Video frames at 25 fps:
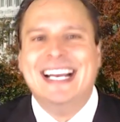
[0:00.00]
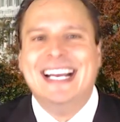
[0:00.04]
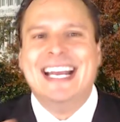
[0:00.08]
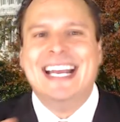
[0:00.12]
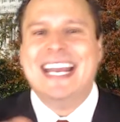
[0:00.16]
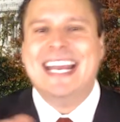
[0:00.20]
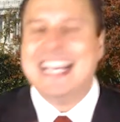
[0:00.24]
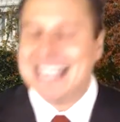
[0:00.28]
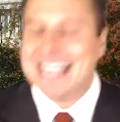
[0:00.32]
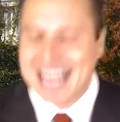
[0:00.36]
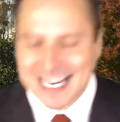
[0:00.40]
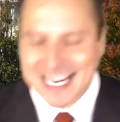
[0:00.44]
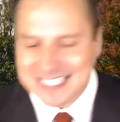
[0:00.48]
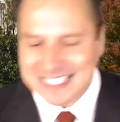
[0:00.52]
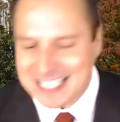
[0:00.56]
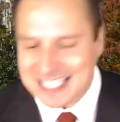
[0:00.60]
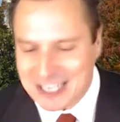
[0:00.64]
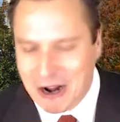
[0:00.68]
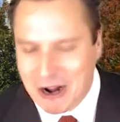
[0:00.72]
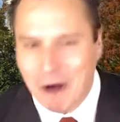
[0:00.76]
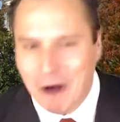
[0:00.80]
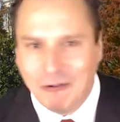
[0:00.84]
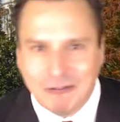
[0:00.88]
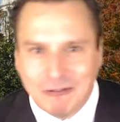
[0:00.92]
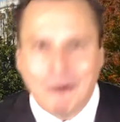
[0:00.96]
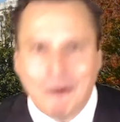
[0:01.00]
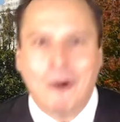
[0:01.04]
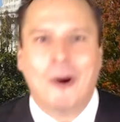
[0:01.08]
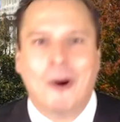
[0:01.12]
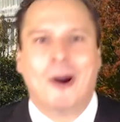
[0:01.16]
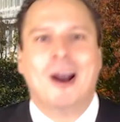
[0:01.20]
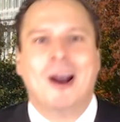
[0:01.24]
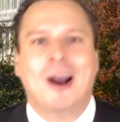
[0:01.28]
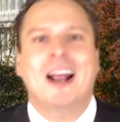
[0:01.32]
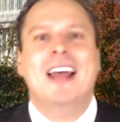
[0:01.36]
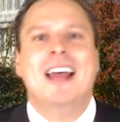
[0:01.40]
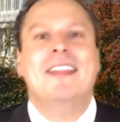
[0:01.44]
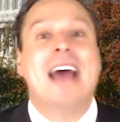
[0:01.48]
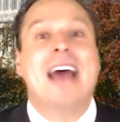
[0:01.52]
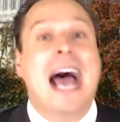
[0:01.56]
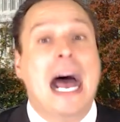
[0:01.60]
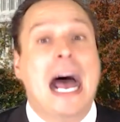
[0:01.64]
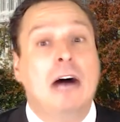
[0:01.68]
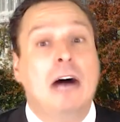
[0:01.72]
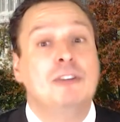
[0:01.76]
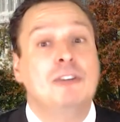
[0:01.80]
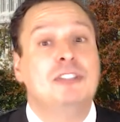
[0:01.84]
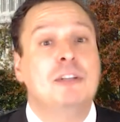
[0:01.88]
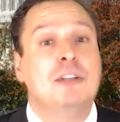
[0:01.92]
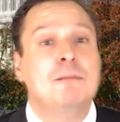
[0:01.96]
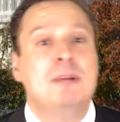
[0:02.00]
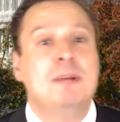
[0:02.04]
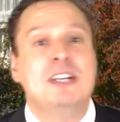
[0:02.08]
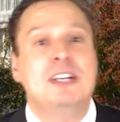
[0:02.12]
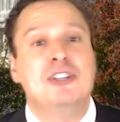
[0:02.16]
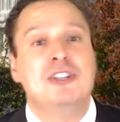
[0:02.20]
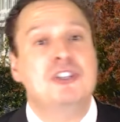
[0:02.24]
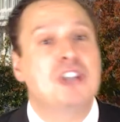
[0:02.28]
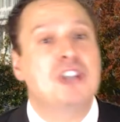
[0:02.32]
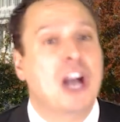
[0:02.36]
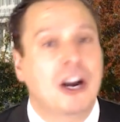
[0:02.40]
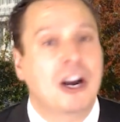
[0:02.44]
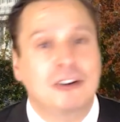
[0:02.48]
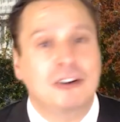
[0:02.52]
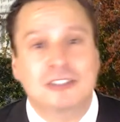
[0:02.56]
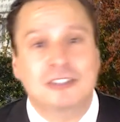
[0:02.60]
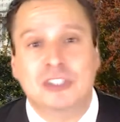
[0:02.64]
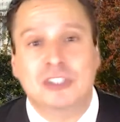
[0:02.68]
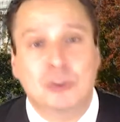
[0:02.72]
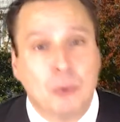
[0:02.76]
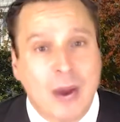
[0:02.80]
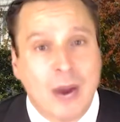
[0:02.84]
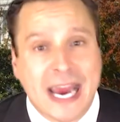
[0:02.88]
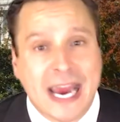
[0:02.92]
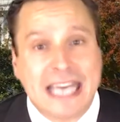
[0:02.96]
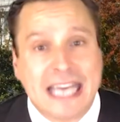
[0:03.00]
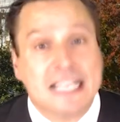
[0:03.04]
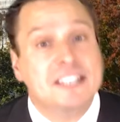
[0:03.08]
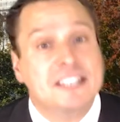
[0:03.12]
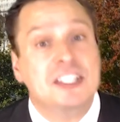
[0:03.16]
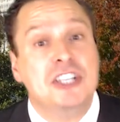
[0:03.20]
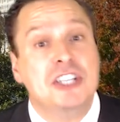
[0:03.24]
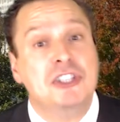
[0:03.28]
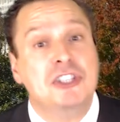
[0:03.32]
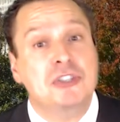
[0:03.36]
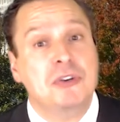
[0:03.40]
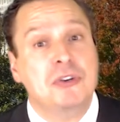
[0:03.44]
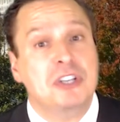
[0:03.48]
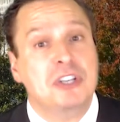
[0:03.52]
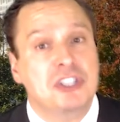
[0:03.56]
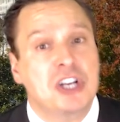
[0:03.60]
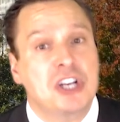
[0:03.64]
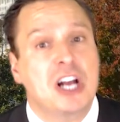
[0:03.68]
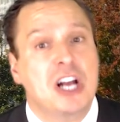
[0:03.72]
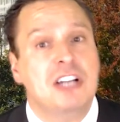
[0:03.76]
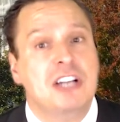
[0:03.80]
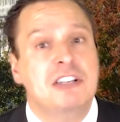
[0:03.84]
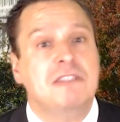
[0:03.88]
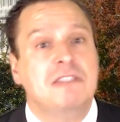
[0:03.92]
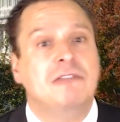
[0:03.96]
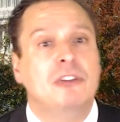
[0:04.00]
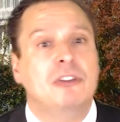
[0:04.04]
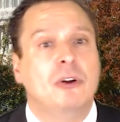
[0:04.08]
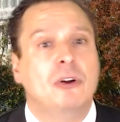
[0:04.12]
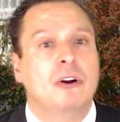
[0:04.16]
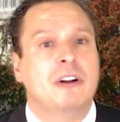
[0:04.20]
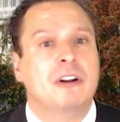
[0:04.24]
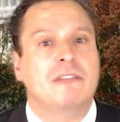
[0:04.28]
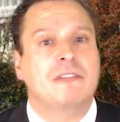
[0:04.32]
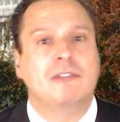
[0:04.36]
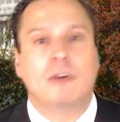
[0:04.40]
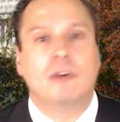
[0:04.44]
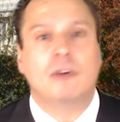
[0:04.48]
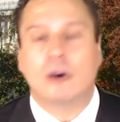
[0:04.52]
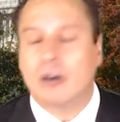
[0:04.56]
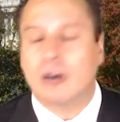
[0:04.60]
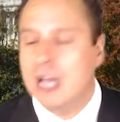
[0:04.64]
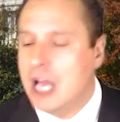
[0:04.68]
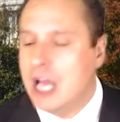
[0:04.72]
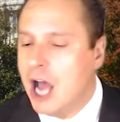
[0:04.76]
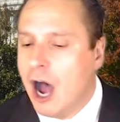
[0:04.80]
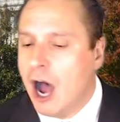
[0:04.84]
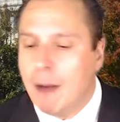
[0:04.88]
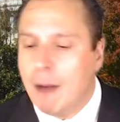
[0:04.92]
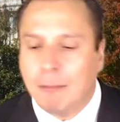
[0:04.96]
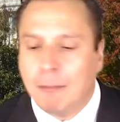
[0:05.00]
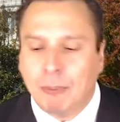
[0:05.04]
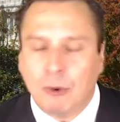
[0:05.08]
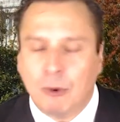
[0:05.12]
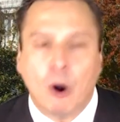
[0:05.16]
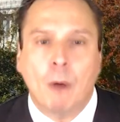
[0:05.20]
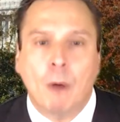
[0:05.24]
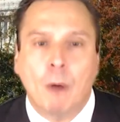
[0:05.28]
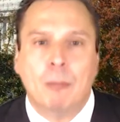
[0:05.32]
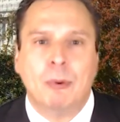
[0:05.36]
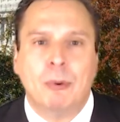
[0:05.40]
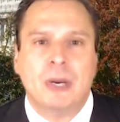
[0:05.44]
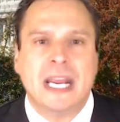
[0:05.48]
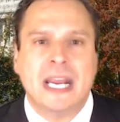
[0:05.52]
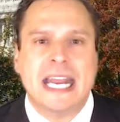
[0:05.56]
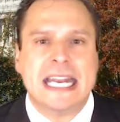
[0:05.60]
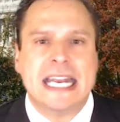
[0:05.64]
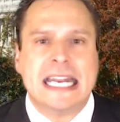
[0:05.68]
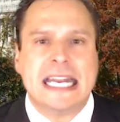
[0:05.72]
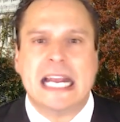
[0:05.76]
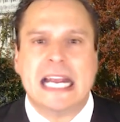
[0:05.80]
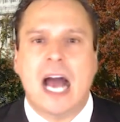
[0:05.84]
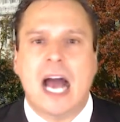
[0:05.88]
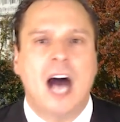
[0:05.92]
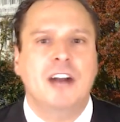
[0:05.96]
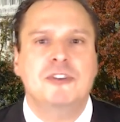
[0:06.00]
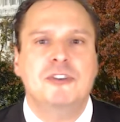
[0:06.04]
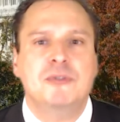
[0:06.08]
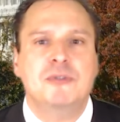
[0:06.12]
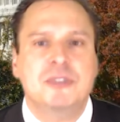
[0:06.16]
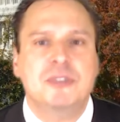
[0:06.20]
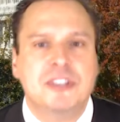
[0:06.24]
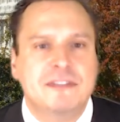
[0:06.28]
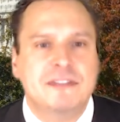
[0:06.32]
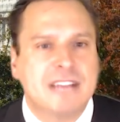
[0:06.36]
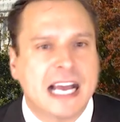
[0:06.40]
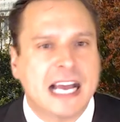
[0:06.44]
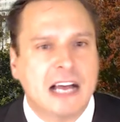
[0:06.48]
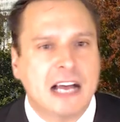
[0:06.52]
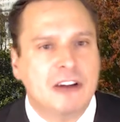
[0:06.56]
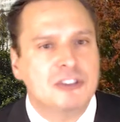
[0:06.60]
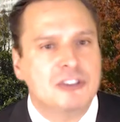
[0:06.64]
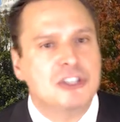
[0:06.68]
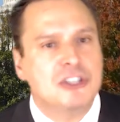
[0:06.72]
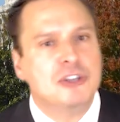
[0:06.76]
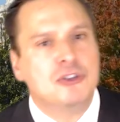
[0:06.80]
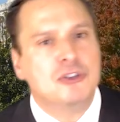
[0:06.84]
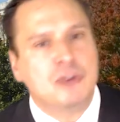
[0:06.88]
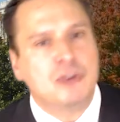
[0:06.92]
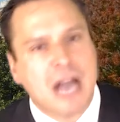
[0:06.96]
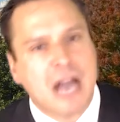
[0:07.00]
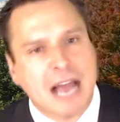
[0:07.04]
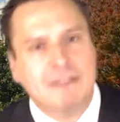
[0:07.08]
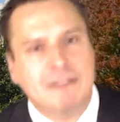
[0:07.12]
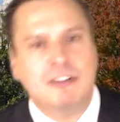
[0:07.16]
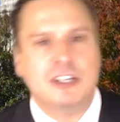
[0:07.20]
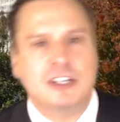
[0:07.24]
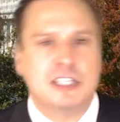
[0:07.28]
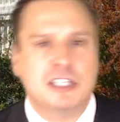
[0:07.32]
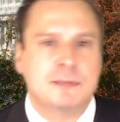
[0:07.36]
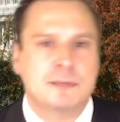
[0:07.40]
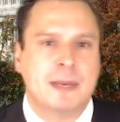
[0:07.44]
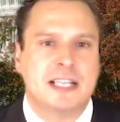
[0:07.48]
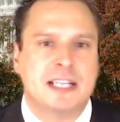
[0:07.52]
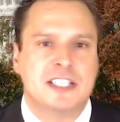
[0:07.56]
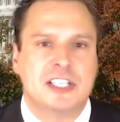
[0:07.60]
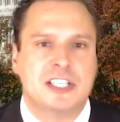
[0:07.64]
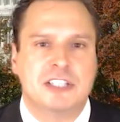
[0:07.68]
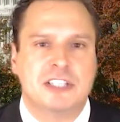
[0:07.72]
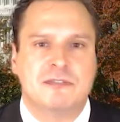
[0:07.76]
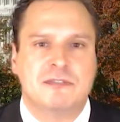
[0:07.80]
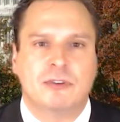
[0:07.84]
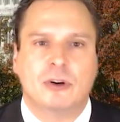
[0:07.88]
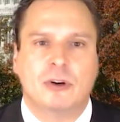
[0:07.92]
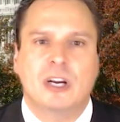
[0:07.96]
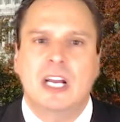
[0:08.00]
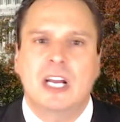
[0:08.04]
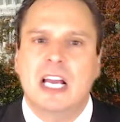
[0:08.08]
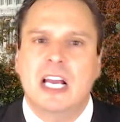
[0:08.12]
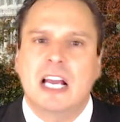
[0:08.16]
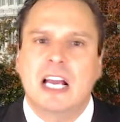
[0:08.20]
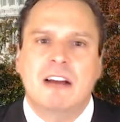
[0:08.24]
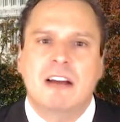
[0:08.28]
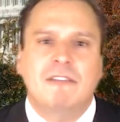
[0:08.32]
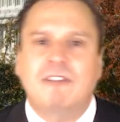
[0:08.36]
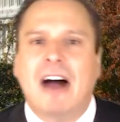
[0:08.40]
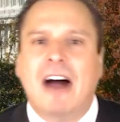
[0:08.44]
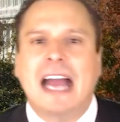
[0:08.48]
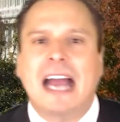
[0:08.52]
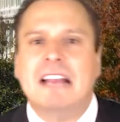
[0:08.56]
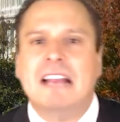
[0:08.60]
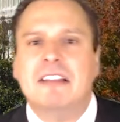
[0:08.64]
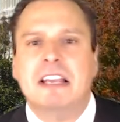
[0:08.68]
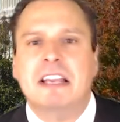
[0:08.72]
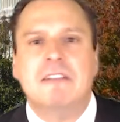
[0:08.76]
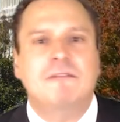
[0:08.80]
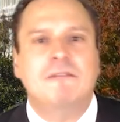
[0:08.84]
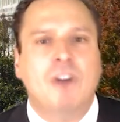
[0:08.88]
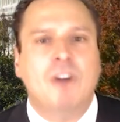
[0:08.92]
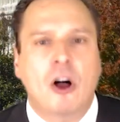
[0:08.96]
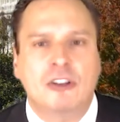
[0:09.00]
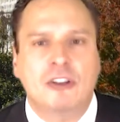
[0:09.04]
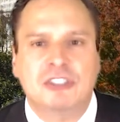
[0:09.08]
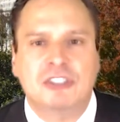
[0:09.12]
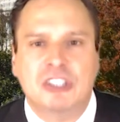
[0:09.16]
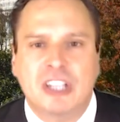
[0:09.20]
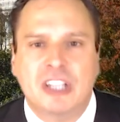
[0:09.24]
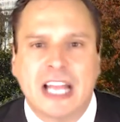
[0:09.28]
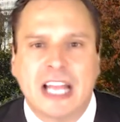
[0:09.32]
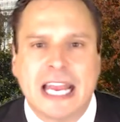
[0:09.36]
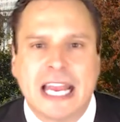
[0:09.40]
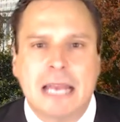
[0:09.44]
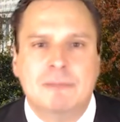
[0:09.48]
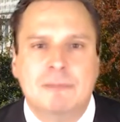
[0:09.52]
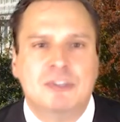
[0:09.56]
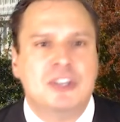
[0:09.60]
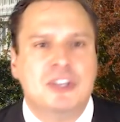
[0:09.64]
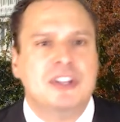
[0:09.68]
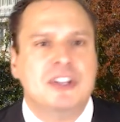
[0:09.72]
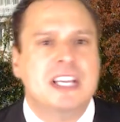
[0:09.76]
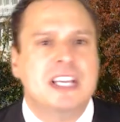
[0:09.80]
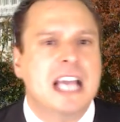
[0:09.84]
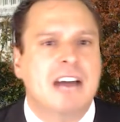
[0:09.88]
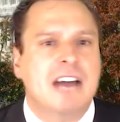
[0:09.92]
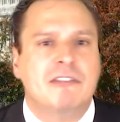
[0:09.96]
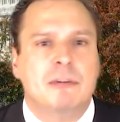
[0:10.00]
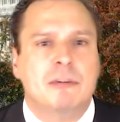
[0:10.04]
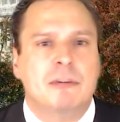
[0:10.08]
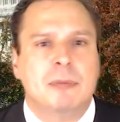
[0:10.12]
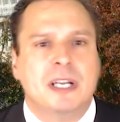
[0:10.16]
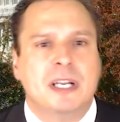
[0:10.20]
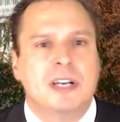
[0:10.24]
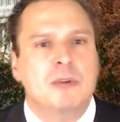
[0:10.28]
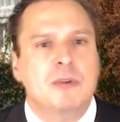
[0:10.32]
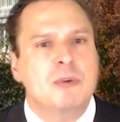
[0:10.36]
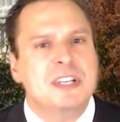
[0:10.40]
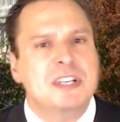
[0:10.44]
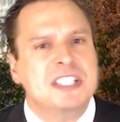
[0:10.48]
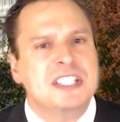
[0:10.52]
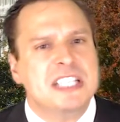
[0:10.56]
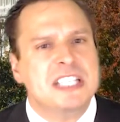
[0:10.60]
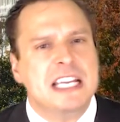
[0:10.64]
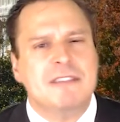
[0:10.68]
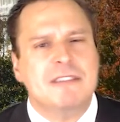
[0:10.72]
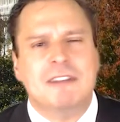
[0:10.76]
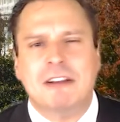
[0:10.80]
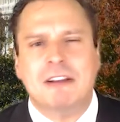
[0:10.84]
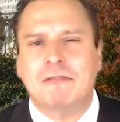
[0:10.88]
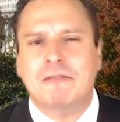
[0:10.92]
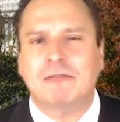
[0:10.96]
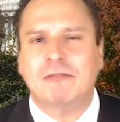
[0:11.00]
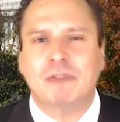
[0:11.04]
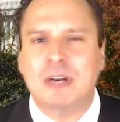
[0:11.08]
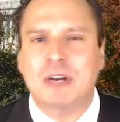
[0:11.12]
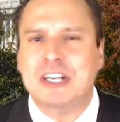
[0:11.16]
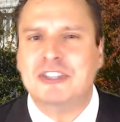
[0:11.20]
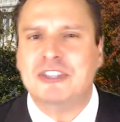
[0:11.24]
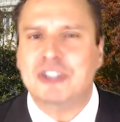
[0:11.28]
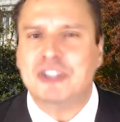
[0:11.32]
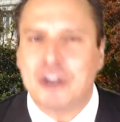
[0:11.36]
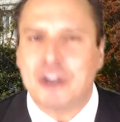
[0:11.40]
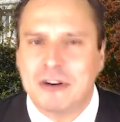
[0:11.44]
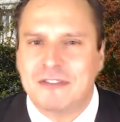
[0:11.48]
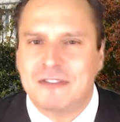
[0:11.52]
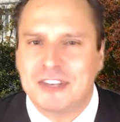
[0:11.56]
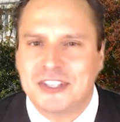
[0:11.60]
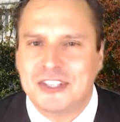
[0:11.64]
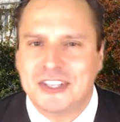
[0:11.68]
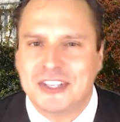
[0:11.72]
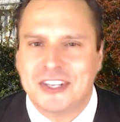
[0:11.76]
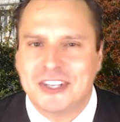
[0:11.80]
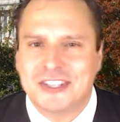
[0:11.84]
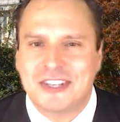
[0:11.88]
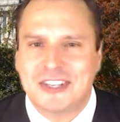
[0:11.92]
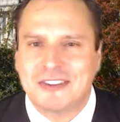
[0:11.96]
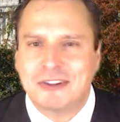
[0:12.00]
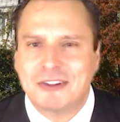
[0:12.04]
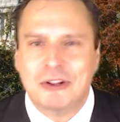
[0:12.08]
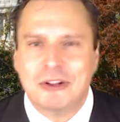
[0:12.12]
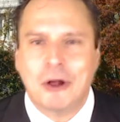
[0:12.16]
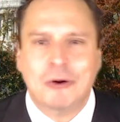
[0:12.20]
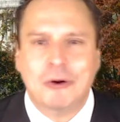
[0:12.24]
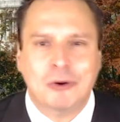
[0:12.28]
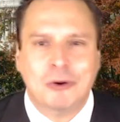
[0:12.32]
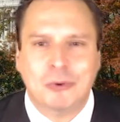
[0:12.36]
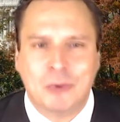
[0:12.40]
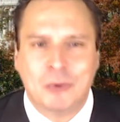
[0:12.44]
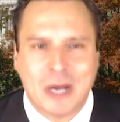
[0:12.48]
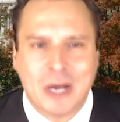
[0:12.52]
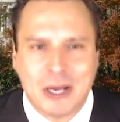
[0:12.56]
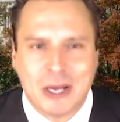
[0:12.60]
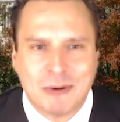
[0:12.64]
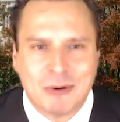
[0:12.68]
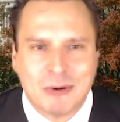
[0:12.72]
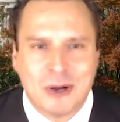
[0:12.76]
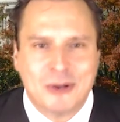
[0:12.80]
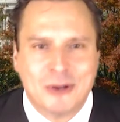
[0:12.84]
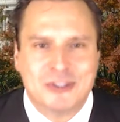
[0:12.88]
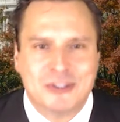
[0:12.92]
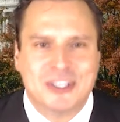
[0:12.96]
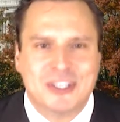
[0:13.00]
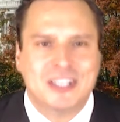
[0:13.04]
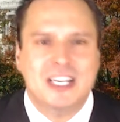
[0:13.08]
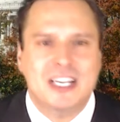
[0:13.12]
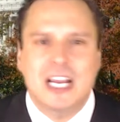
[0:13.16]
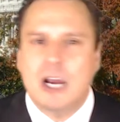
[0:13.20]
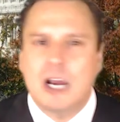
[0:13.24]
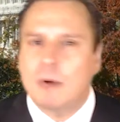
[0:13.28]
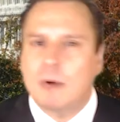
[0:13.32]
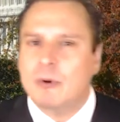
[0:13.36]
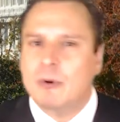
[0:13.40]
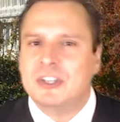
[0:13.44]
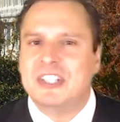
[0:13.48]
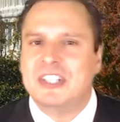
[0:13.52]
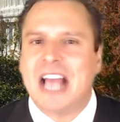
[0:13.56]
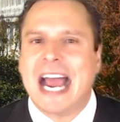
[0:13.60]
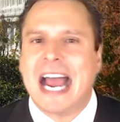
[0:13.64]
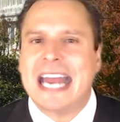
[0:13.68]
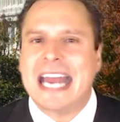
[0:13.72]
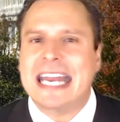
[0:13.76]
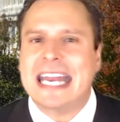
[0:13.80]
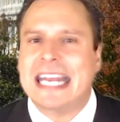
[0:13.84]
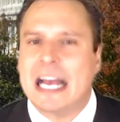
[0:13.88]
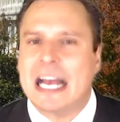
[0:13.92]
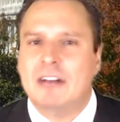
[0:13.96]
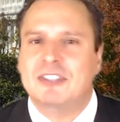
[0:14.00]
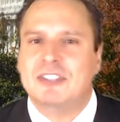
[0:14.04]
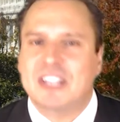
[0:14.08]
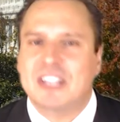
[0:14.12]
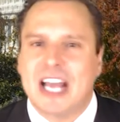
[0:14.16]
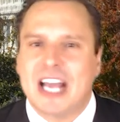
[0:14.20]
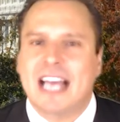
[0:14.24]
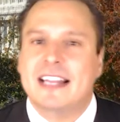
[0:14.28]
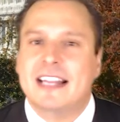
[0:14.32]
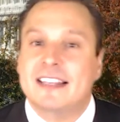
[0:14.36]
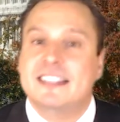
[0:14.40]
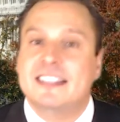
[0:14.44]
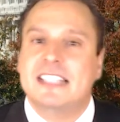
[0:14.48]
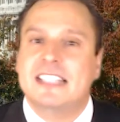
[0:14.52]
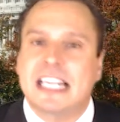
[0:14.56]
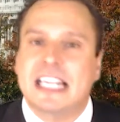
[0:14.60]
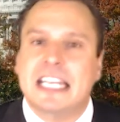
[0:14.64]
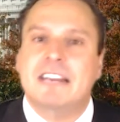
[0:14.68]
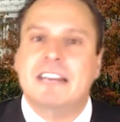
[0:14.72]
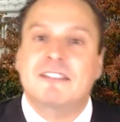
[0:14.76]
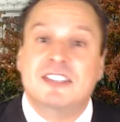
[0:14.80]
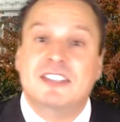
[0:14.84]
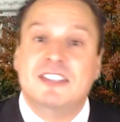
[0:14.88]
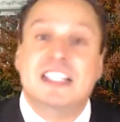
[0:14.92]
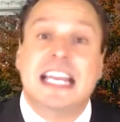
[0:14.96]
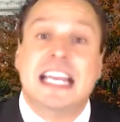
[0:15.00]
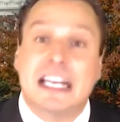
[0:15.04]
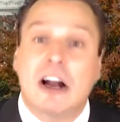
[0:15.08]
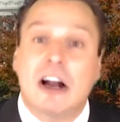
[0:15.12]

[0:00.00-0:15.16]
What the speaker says: In 1904, the House impeached Charles Swain, a district judge in Florida, for appropriating hundreds of dollars in travel expenses, for filing false claims to the government, receiving free services on the local railroads, and residing outside the city of St.